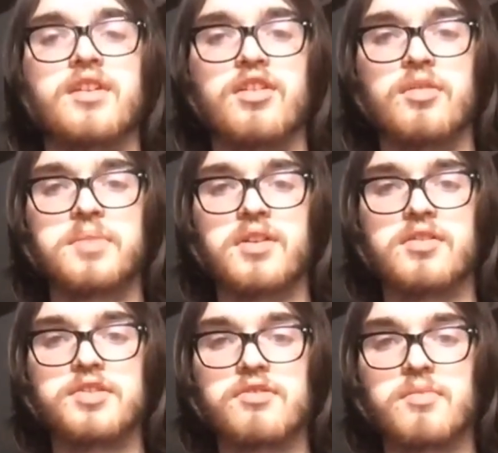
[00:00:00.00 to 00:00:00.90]
I hope you
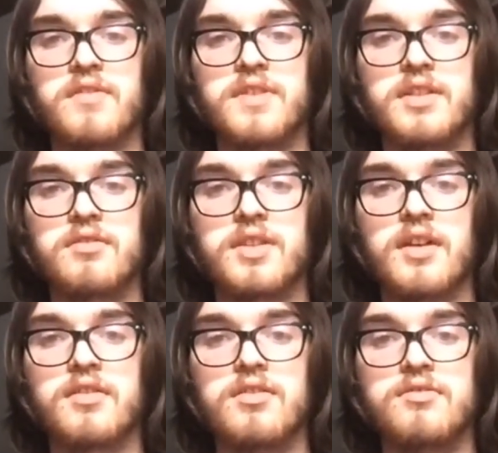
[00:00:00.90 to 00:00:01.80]
all enjoyed my video on
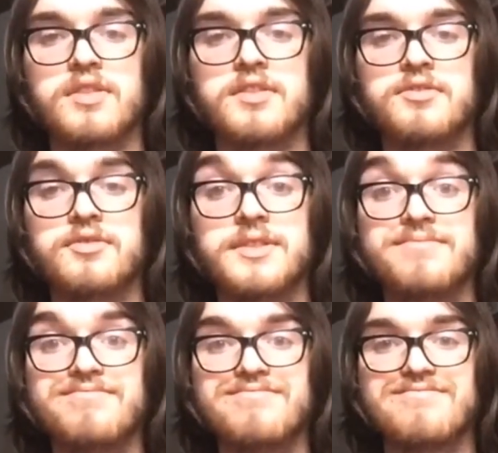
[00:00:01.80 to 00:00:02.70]
how to lucid
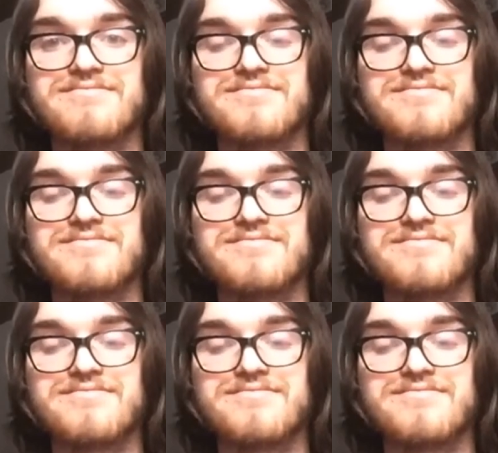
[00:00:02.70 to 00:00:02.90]
dream.